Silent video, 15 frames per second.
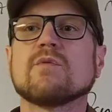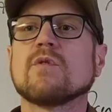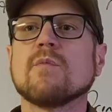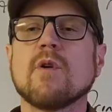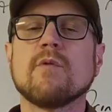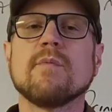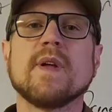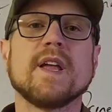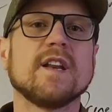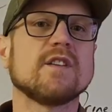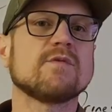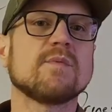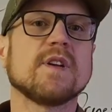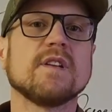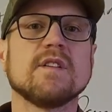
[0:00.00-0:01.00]
remote
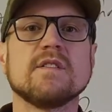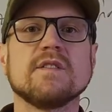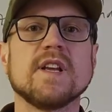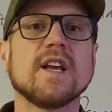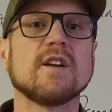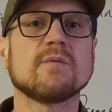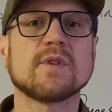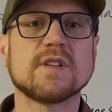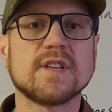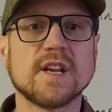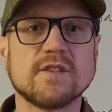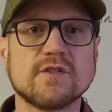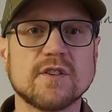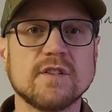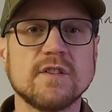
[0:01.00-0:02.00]
management, data
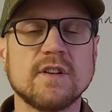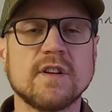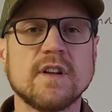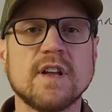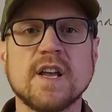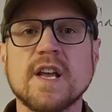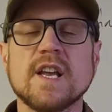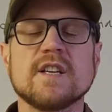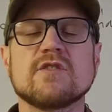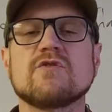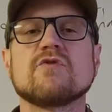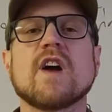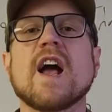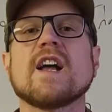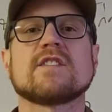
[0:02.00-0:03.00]
retention is
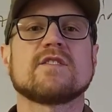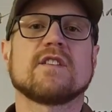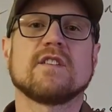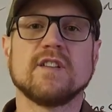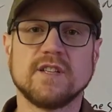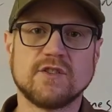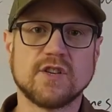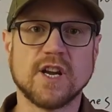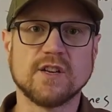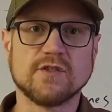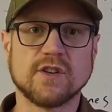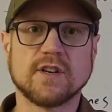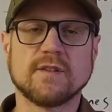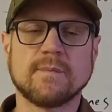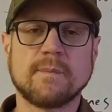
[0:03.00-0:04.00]
drastically
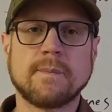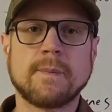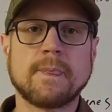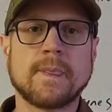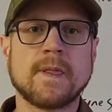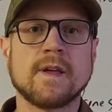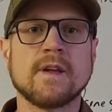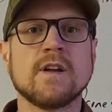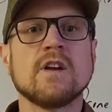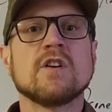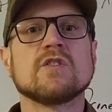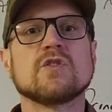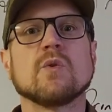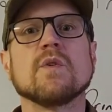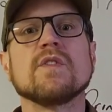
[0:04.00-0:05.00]
changing.
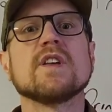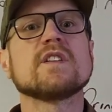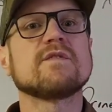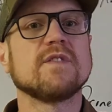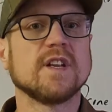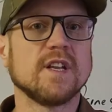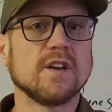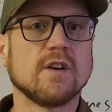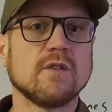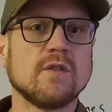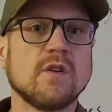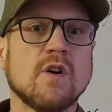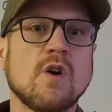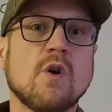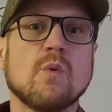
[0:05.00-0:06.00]
So in this video,
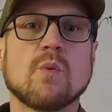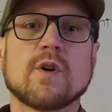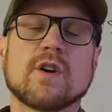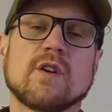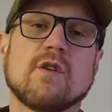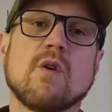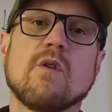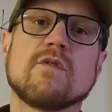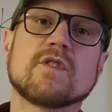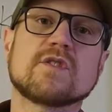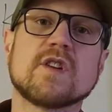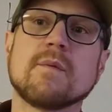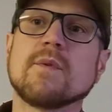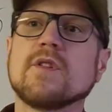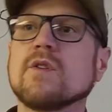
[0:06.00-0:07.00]
we're going to go over
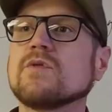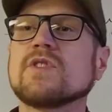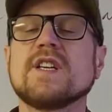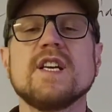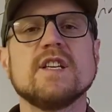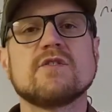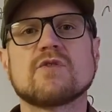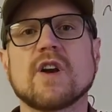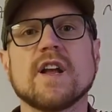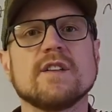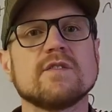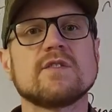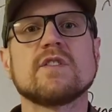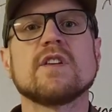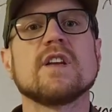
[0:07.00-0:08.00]
some of those key
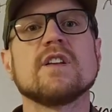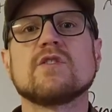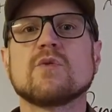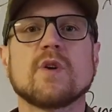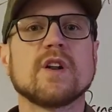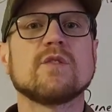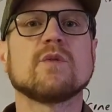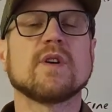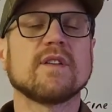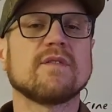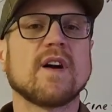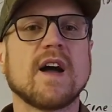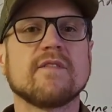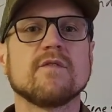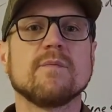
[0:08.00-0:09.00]
trends in
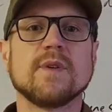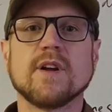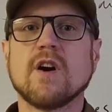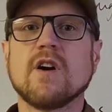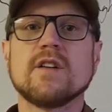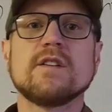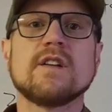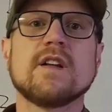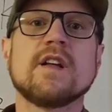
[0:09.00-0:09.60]
2025 and beyond,